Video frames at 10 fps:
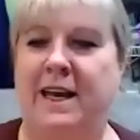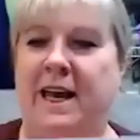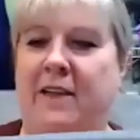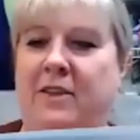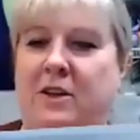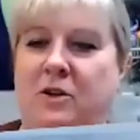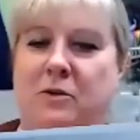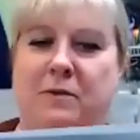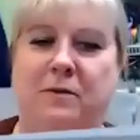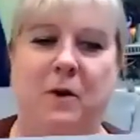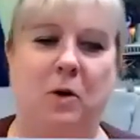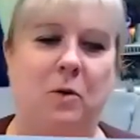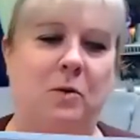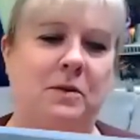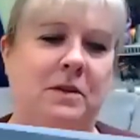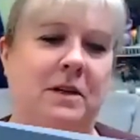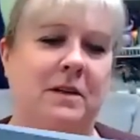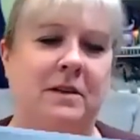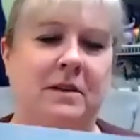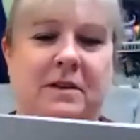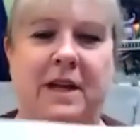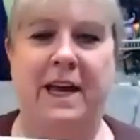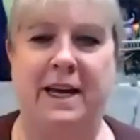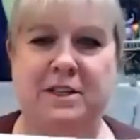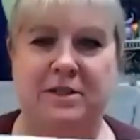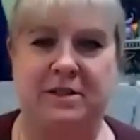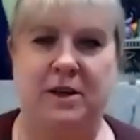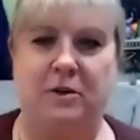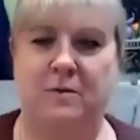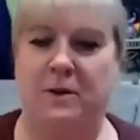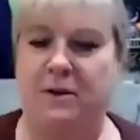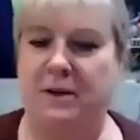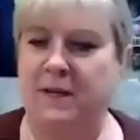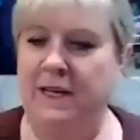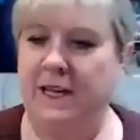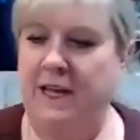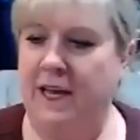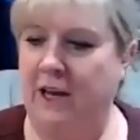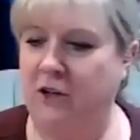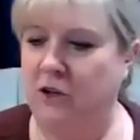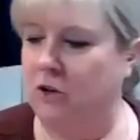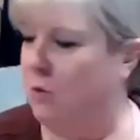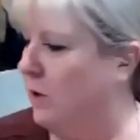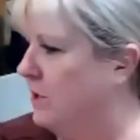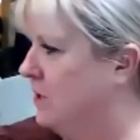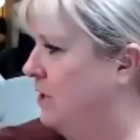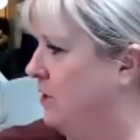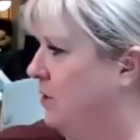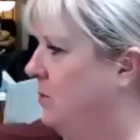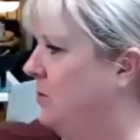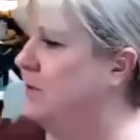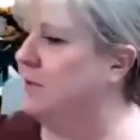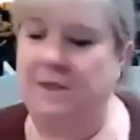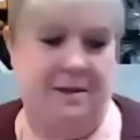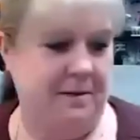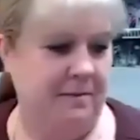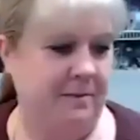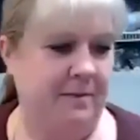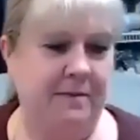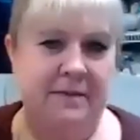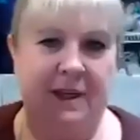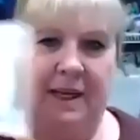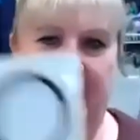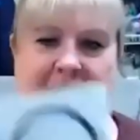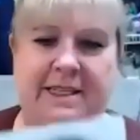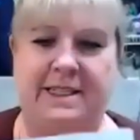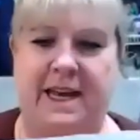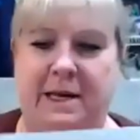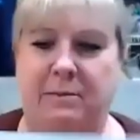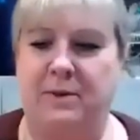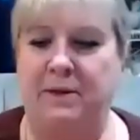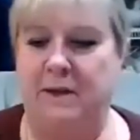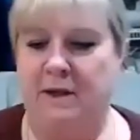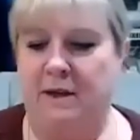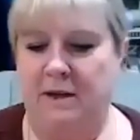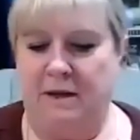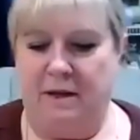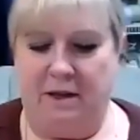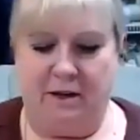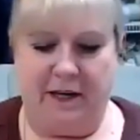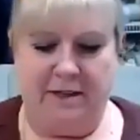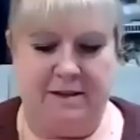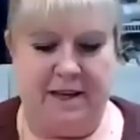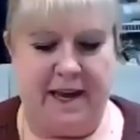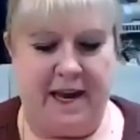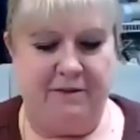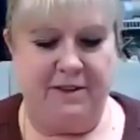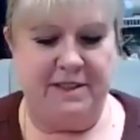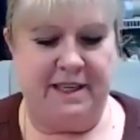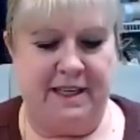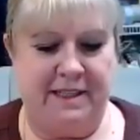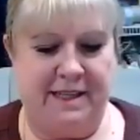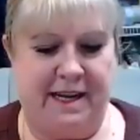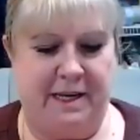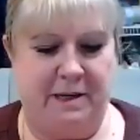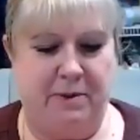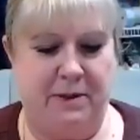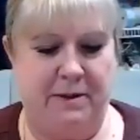And then you fold the edges over, and you're going to use heat tape. Okay, so they have this heat tape.